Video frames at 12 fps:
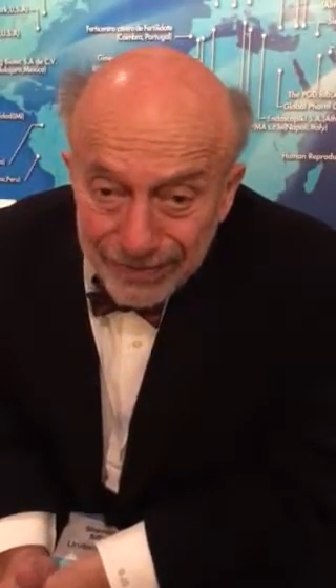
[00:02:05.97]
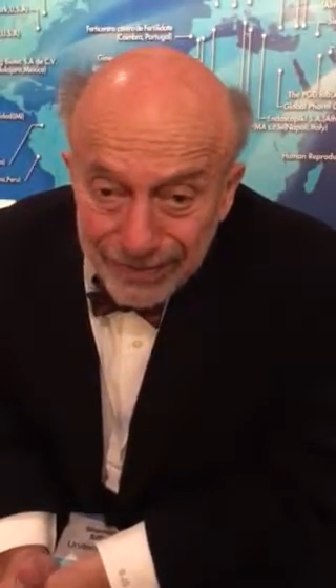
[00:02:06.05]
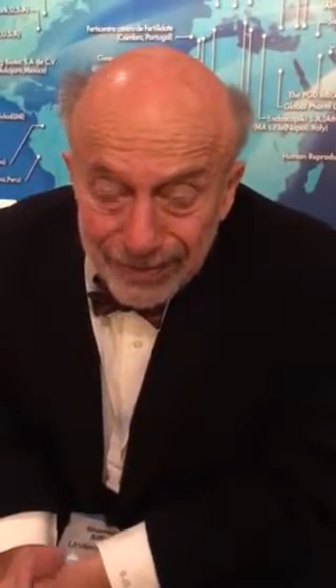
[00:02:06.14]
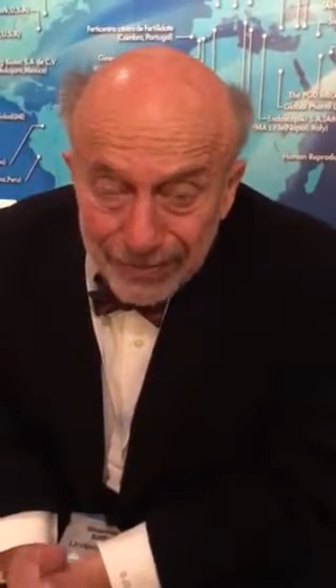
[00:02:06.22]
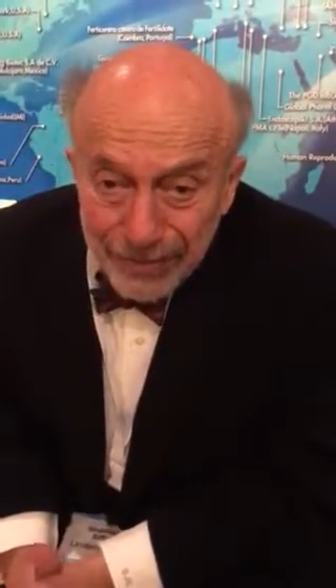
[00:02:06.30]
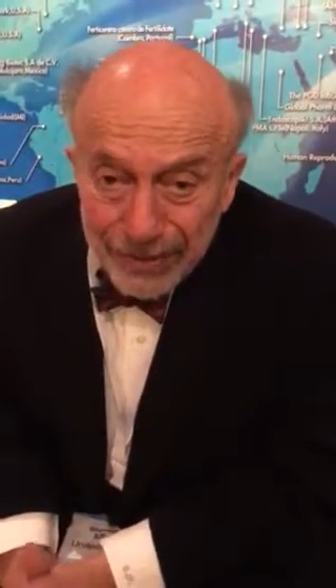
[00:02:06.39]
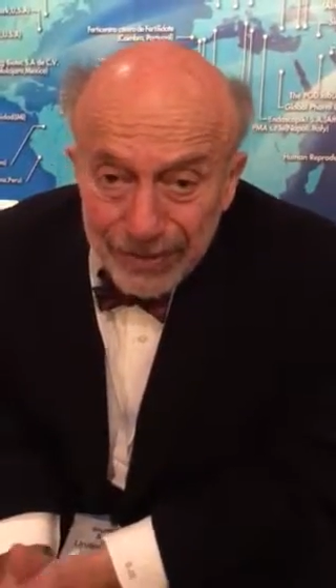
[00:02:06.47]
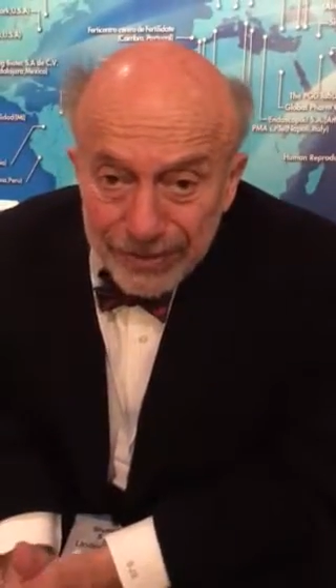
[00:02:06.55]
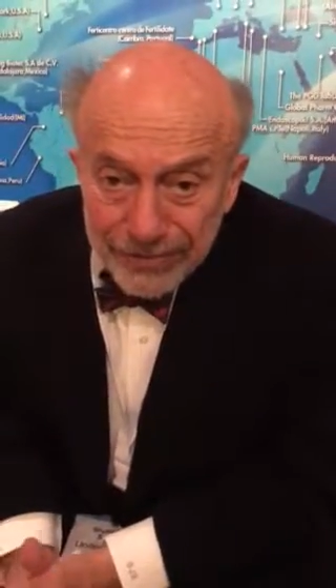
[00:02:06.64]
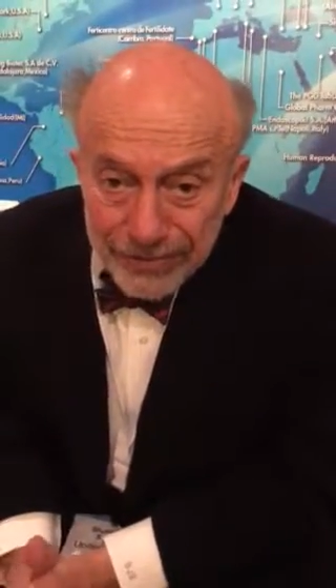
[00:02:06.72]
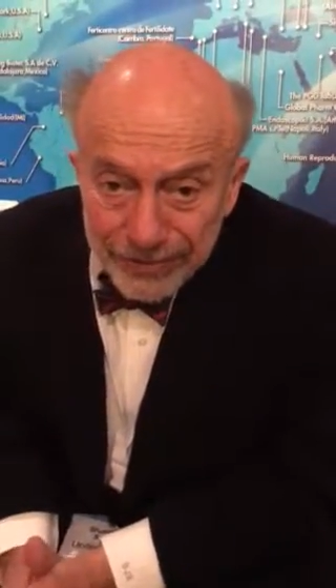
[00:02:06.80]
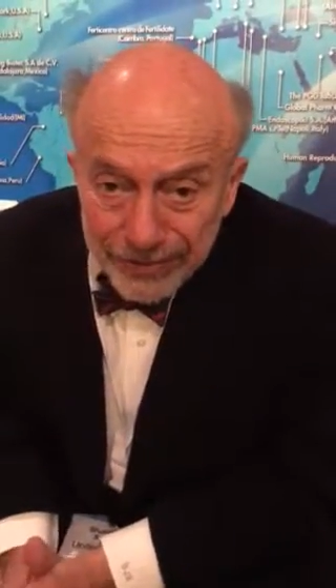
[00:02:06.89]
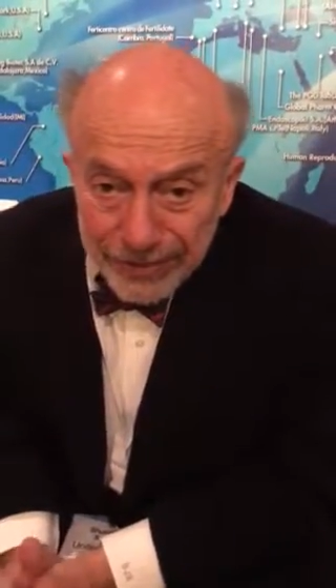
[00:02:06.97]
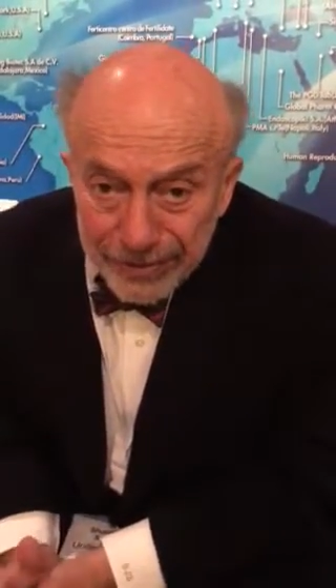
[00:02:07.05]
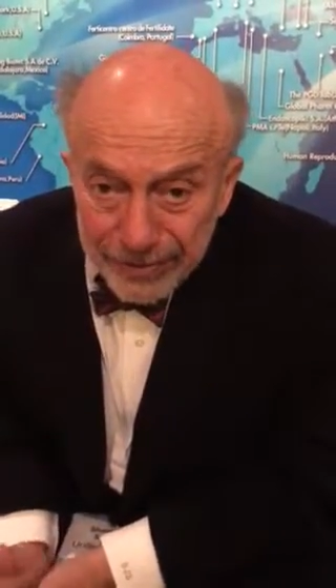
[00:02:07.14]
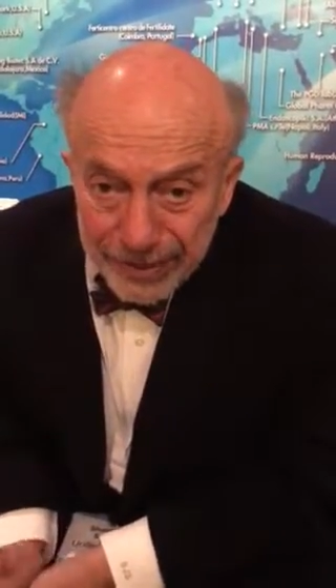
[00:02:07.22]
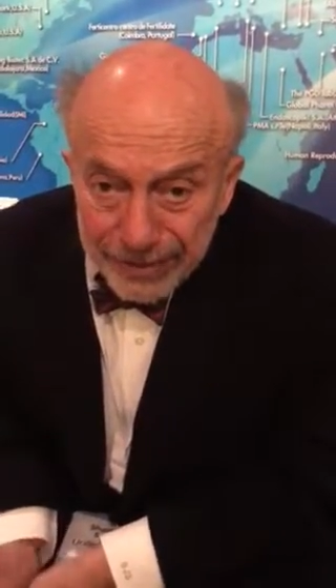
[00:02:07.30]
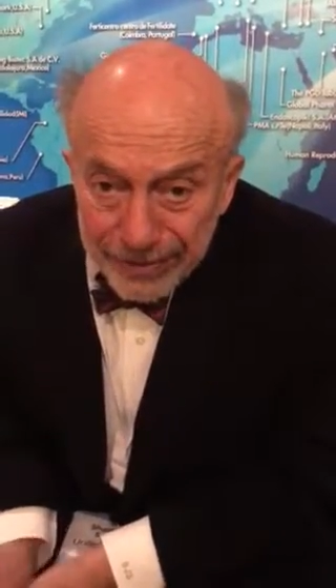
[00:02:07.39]
of our embryologists feel
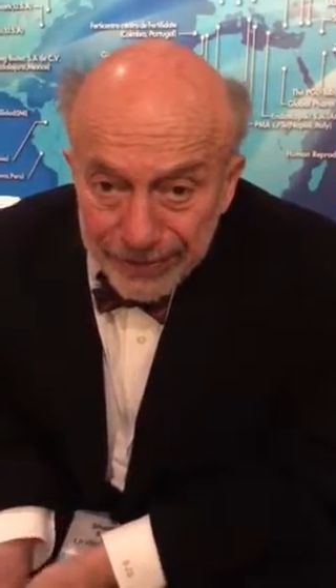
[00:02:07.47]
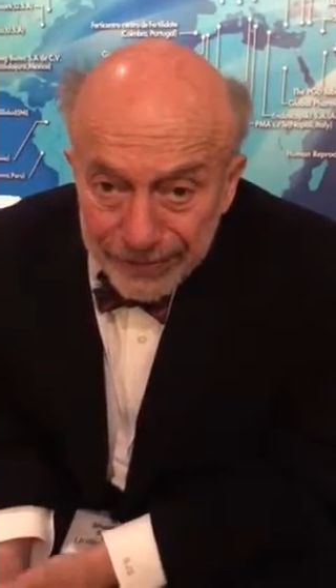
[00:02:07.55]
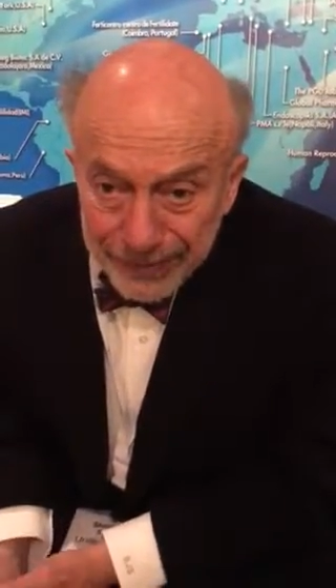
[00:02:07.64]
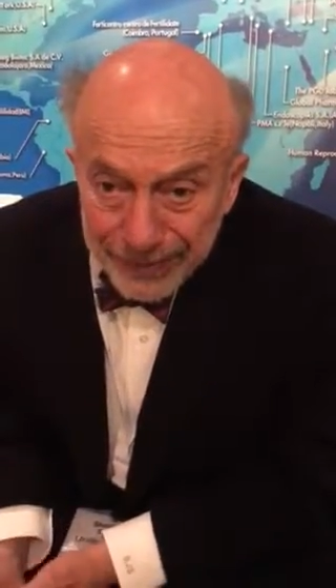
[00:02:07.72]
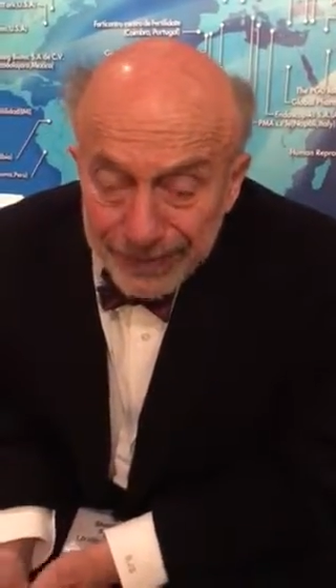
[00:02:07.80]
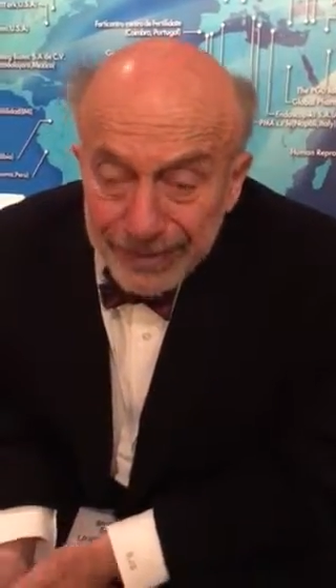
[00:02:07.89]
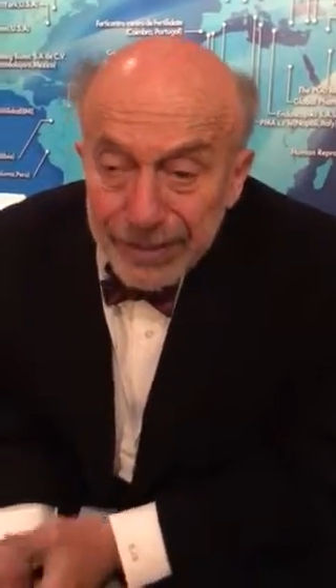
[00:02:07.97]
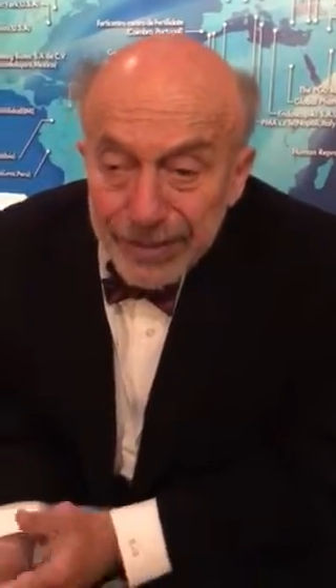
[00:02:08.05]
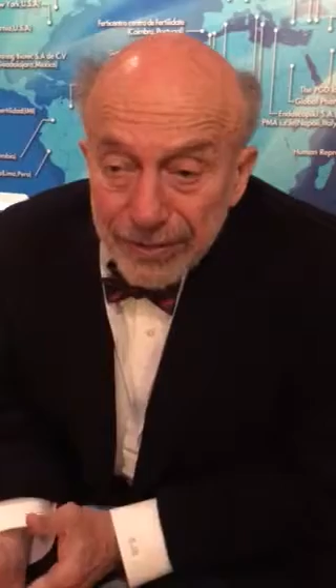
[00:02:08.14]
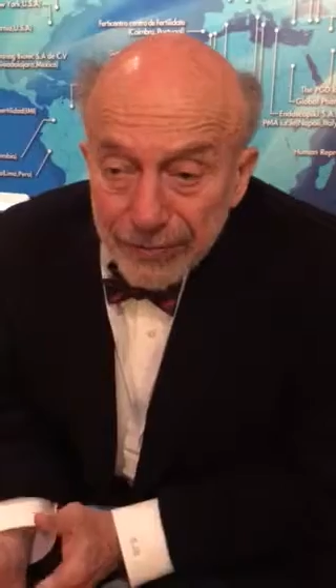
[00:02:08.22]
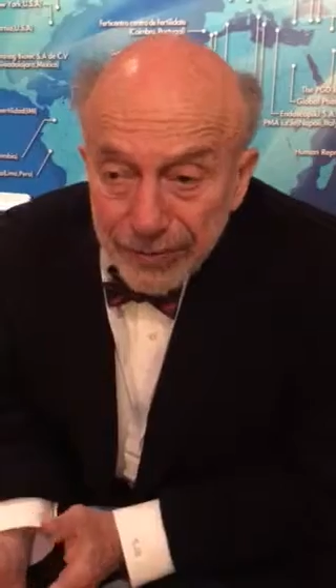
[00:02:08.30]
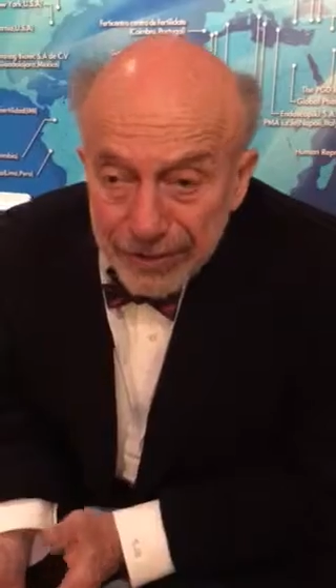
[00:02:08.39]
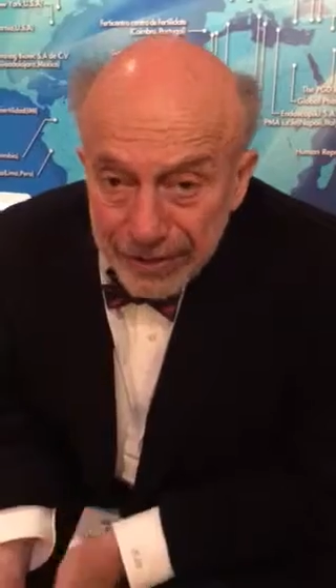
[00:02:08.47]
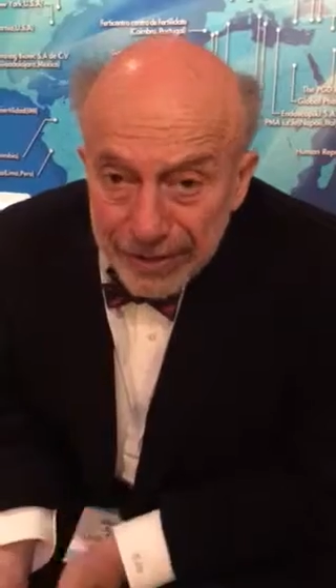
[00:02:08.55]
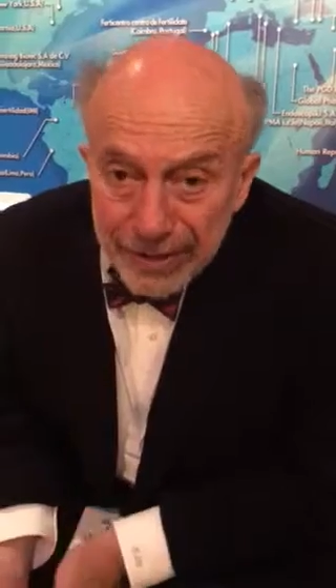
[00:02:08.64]
about it, that we